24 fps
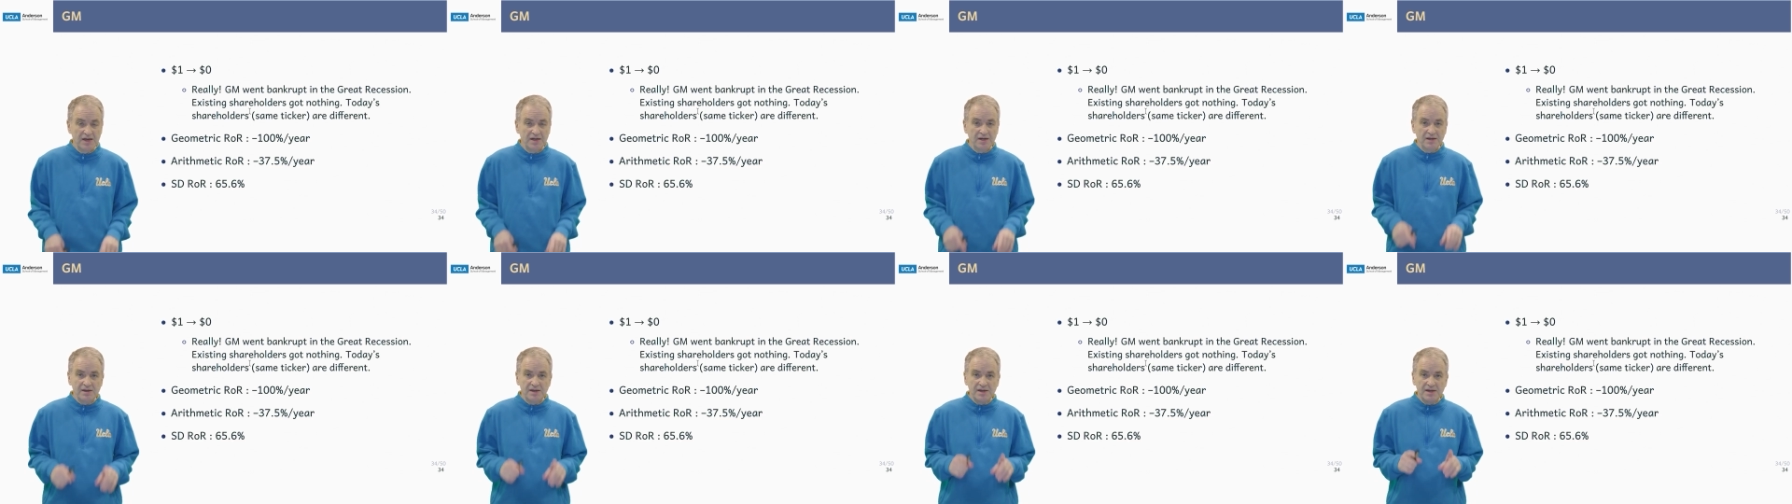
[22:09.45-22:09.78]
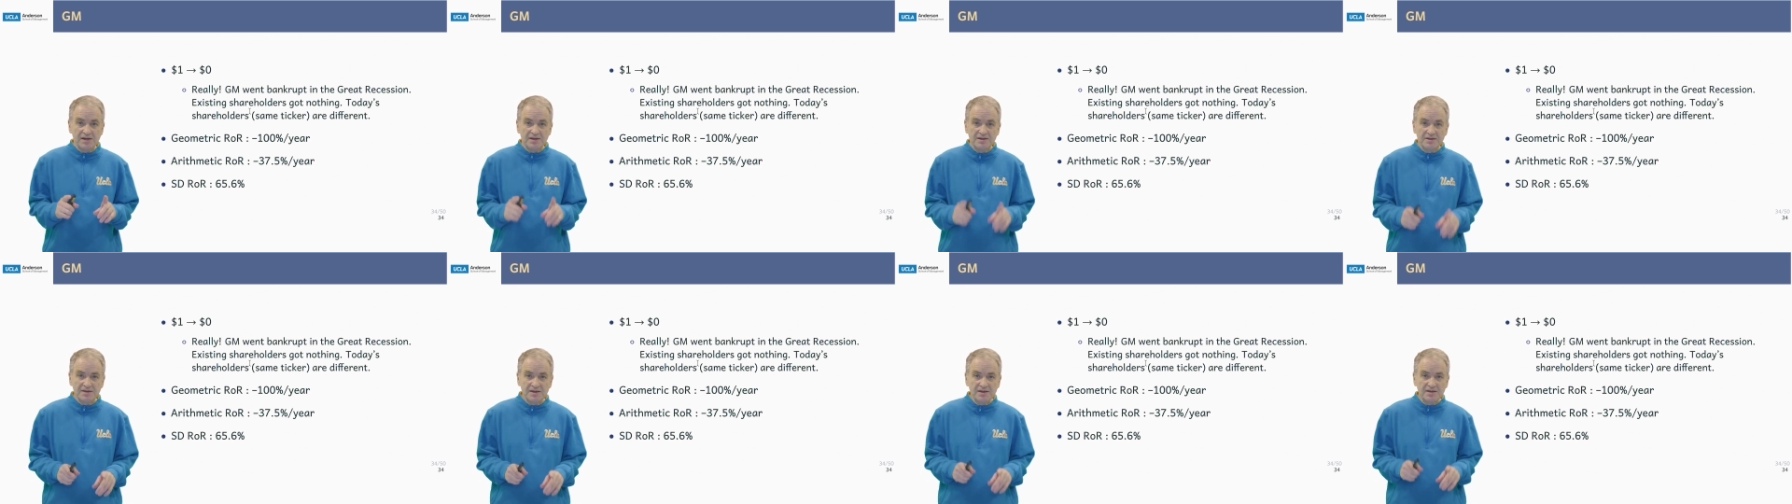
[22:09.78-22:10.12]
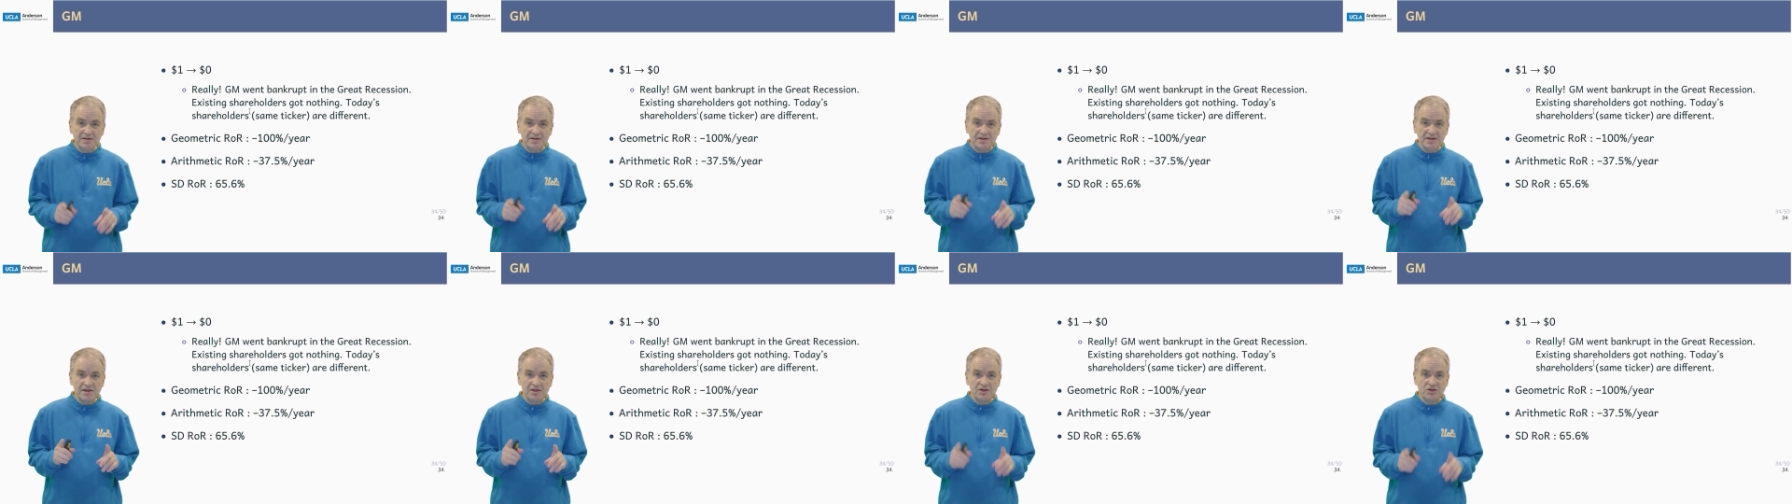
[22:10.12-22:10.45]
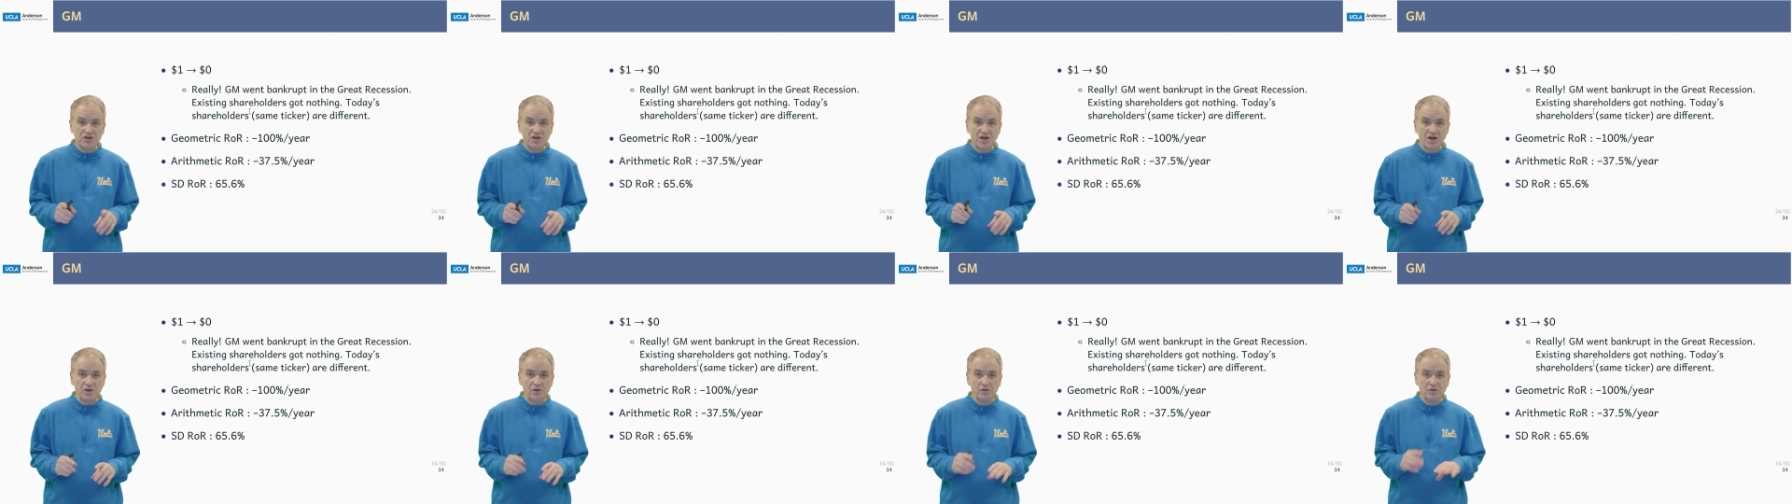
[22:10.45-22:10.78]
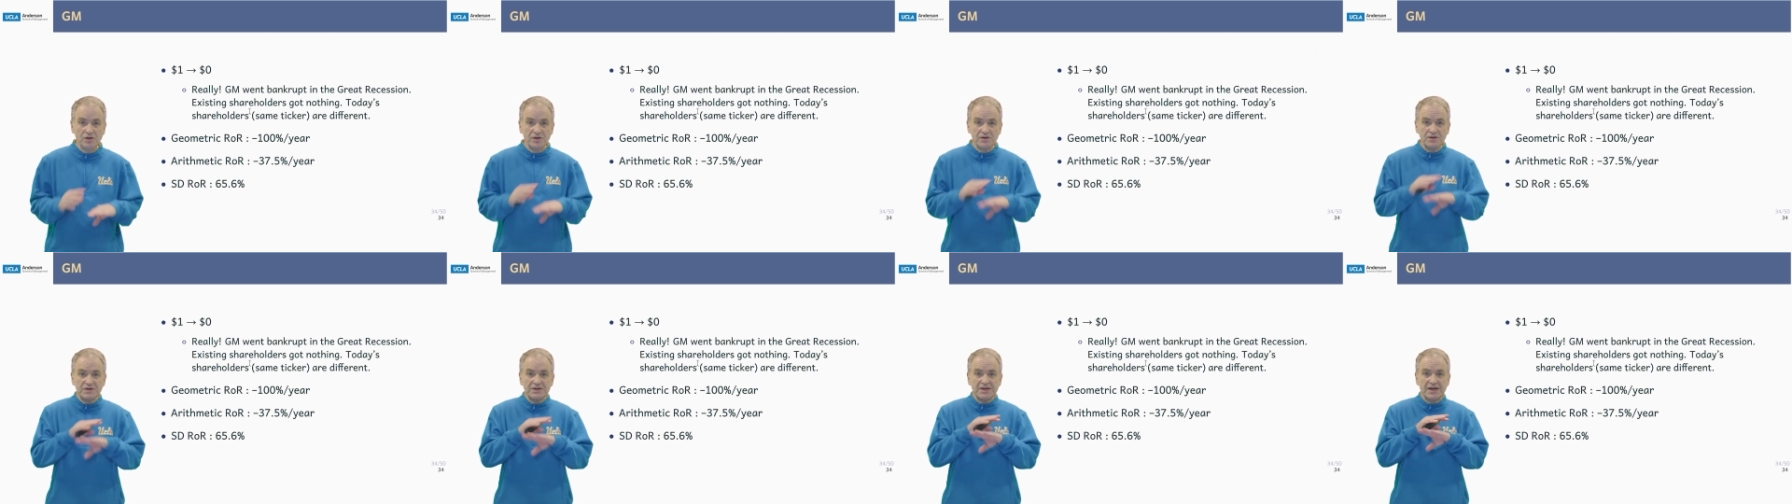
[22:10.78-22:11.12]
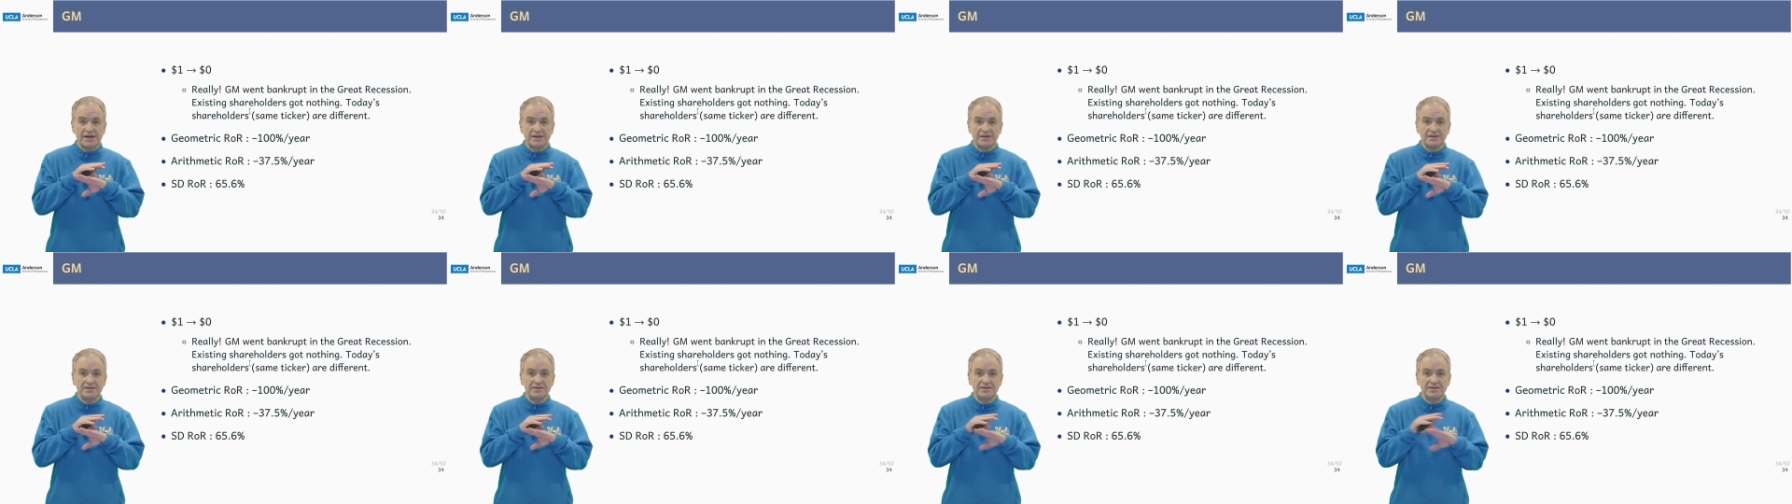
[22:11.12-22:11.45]
The existing shareholders
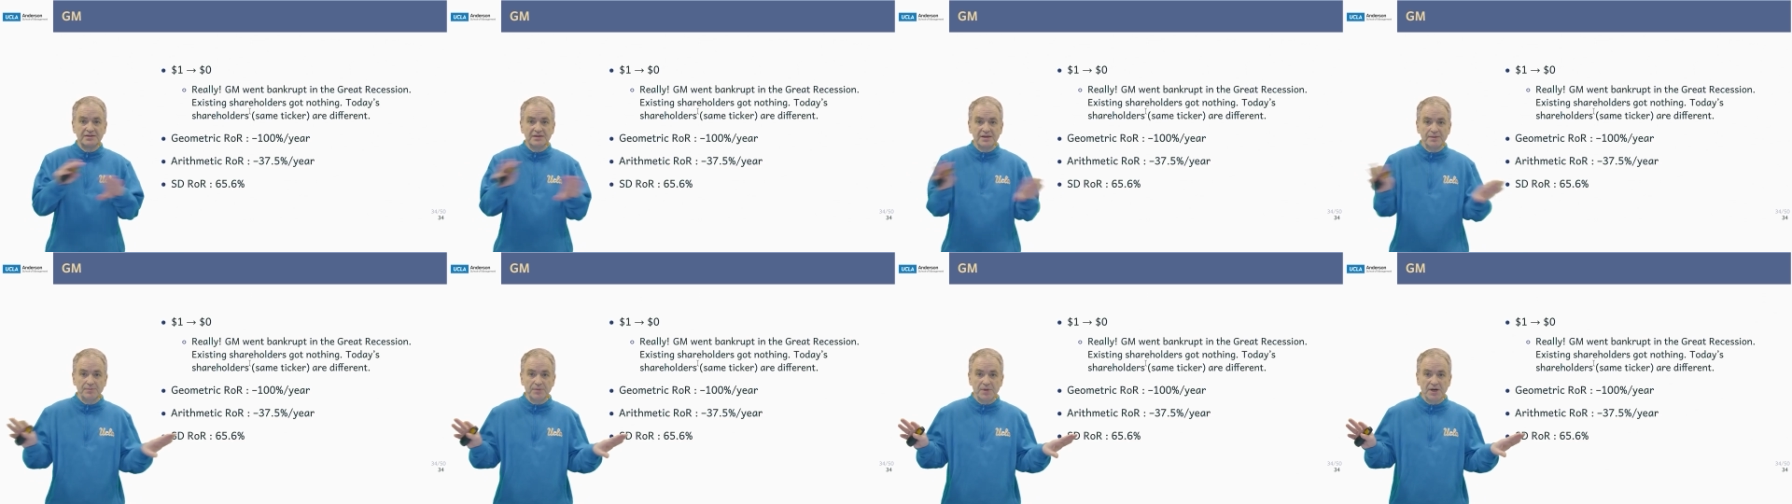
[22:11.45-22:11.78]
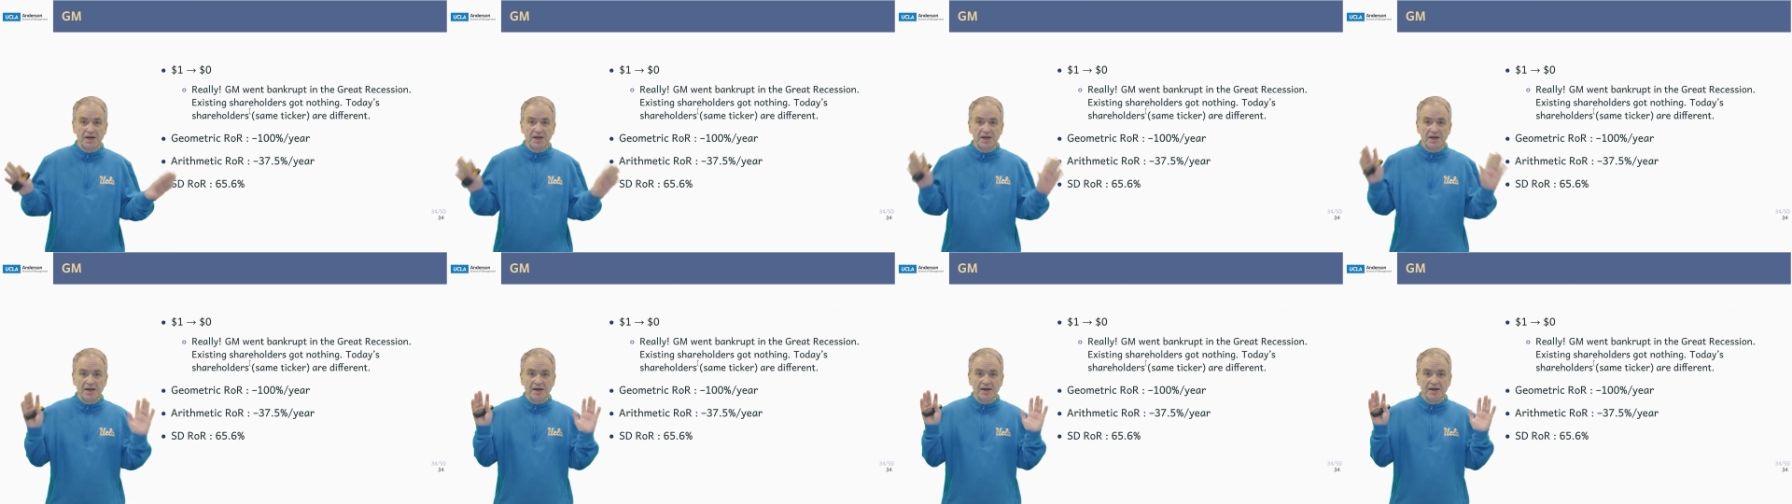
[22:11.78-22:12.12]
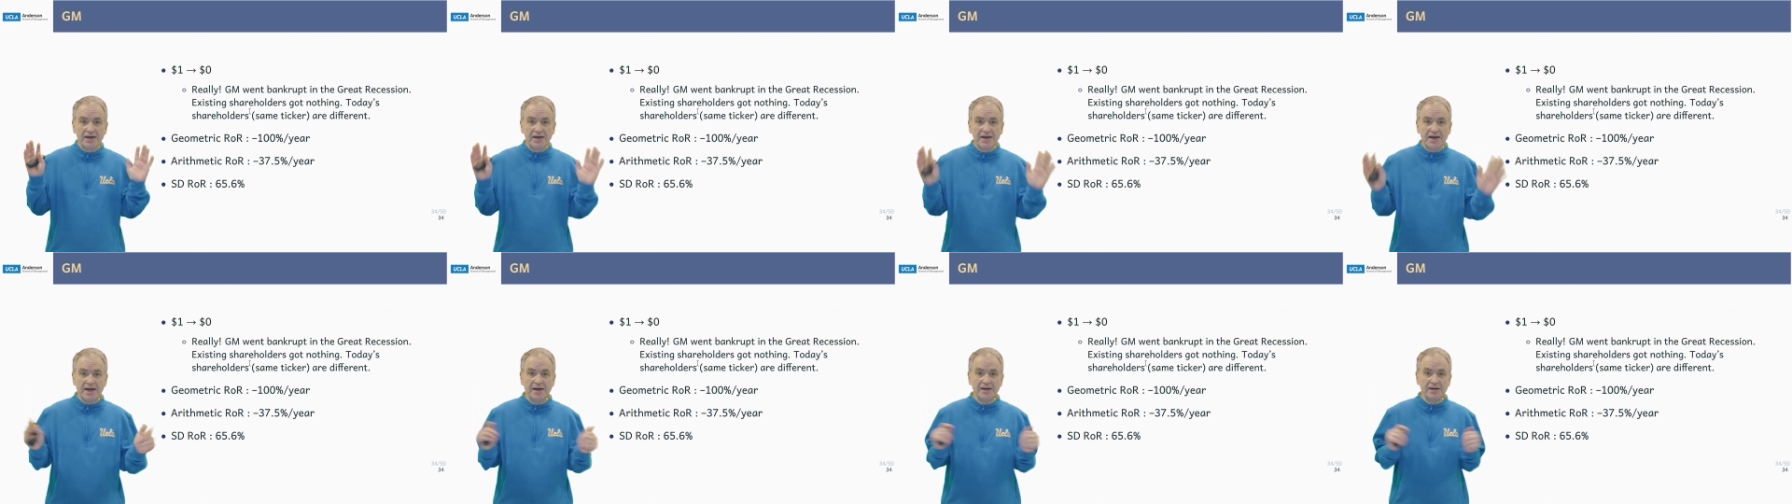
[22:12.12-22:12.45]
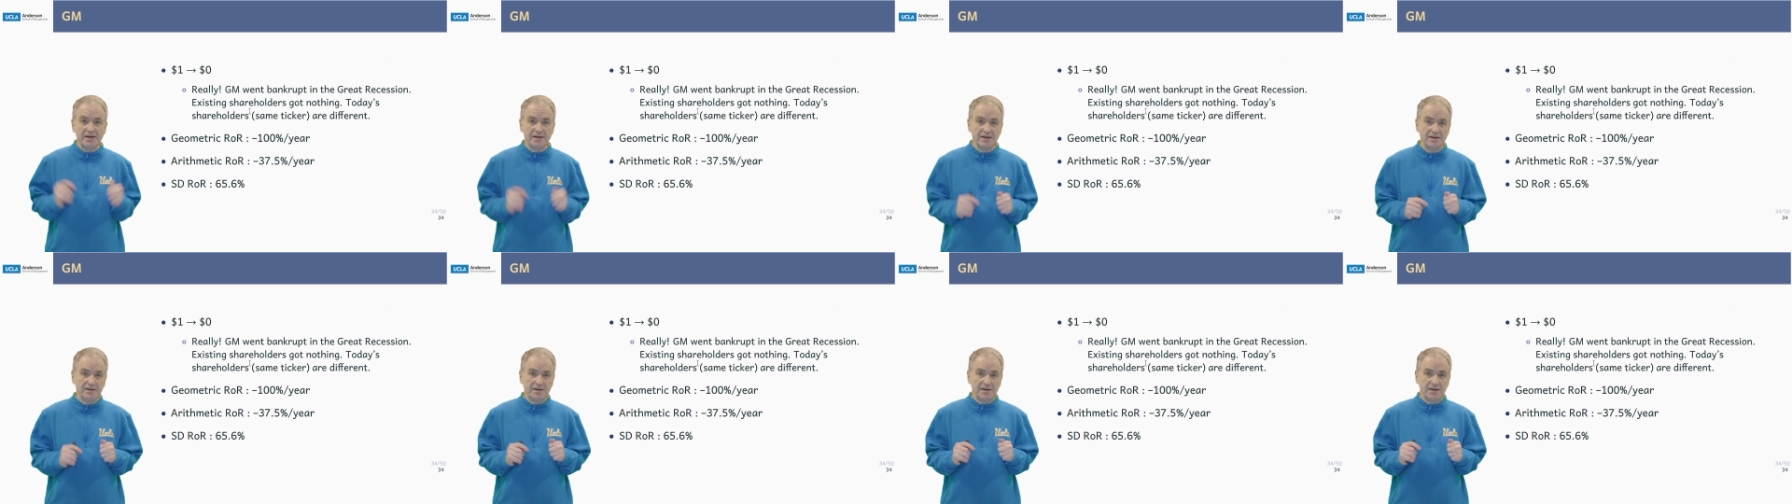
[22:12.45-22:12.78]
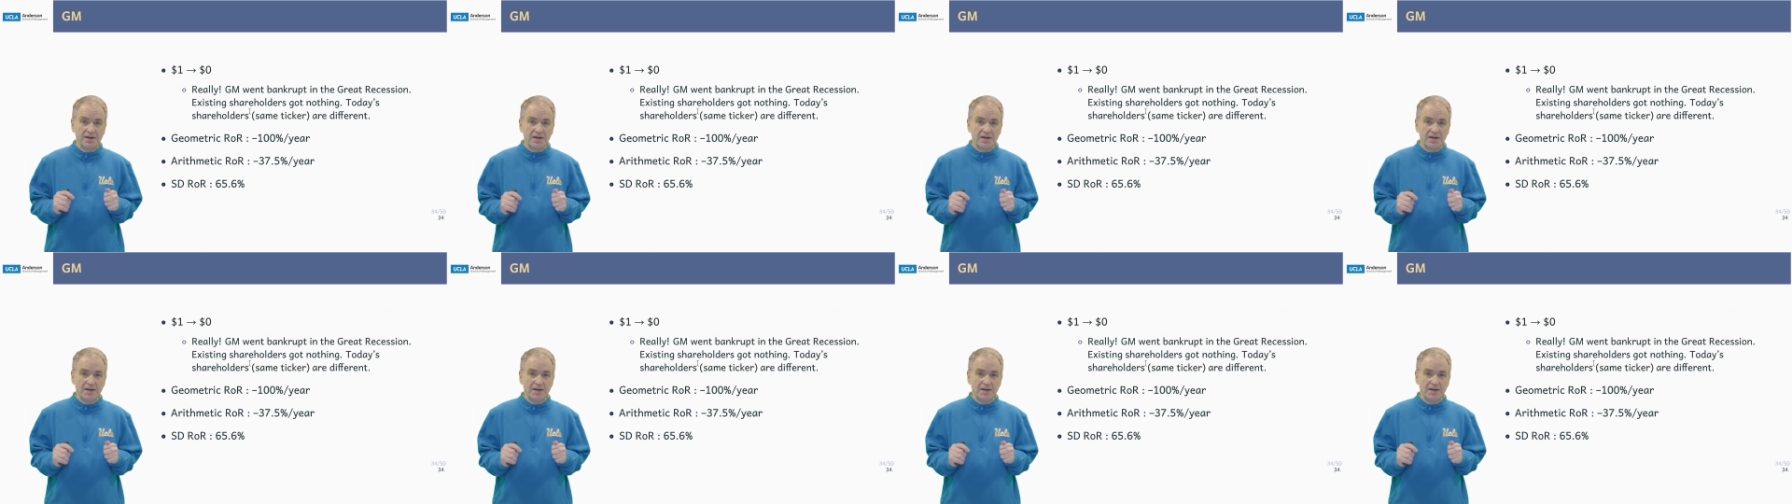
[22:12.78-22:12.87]
got zip, nada.